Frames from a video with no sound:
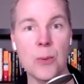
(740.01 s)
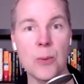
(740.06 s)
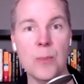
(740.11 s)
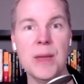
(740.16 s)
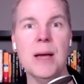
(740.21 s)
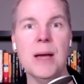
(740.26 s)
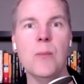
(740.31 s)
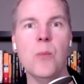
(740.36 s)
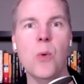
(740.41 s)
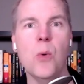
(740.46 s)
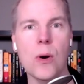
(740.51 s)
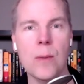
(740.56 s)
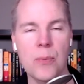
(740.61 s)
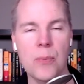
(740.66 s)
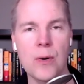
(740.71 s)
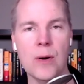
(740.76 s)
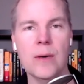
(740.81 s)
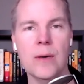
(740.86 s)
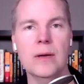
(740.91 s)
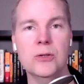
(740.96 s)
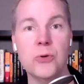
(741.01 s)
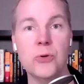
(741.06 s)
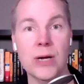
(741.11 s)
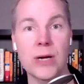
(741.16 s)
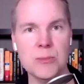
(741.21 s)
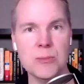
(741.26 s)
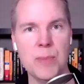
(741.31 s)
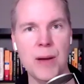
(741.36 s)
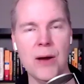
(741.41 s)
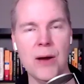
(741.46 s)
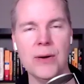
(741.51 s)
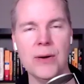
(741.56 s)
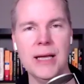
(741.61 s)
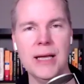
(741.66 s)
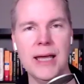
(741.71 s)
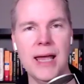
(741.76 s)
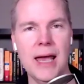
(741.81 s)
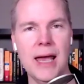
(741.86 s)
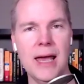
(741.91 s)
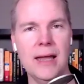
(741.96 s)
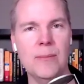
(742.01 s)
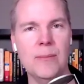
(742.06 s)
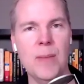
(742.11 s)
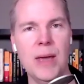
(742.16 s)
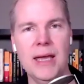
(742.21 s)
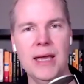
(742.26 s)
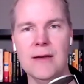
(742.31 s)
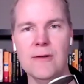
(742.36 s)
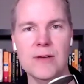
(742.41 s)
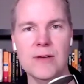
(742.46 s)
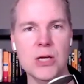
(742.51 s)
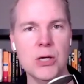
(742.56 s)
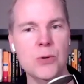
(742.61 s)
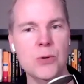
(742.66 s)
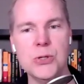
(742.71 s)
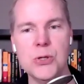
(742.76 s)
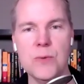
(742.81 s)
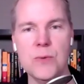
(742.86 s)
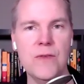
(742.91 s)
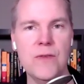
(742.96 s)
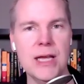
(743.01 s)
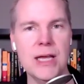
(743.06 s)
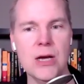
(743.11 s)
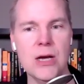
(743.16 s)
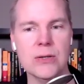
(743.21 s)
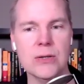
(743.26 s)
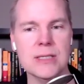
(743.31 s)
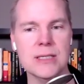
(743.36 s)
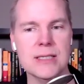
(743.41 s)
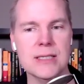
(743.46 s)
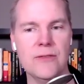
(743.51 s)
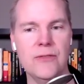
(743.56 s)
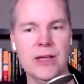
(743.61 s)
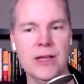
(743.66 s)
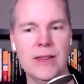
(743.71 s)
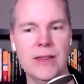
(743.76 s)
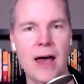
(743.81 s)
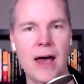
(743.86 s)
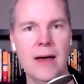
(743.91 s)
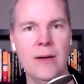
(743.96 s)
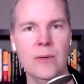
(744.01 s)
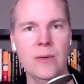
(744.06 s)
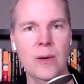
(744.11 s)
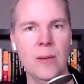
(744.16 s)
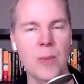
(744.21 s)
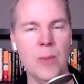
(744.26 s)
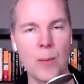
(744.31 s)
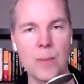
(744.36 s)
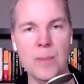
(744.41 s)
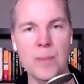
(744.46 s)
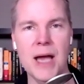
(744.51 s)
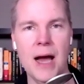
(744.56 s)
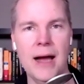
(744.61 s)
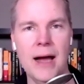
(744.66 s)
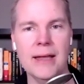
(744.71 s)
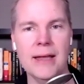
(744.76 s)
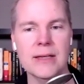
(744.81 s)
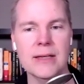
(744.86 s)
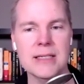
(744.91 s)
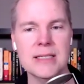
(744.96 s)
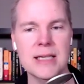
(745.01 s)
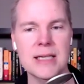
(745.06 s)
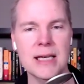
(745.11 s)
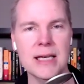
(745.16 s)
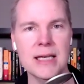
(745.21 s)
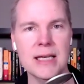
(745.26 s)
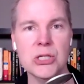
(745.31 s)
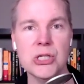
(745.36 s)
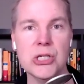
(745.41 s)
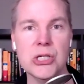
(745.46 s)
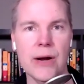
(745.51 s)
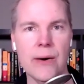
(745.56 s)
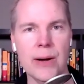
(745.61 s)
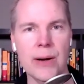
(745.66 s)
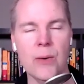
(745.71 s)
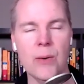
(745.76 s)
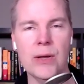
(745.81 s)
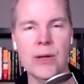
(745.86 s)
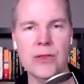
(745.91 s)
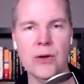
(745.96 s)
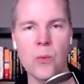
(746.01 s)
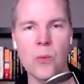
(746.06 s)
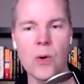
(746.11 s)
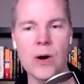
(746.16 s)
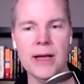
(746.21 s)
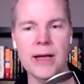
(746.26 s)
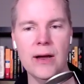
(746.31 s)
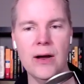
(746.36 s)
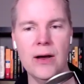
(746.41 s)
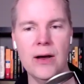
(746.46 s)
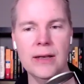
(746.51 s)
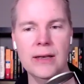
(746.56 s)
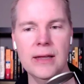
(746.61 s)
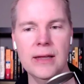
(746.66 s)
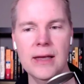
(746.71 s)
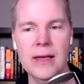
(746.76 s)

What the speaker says: They're being more transparent again, making YouTube videos and stuff like that about behind the scenes, sharing what they're working on.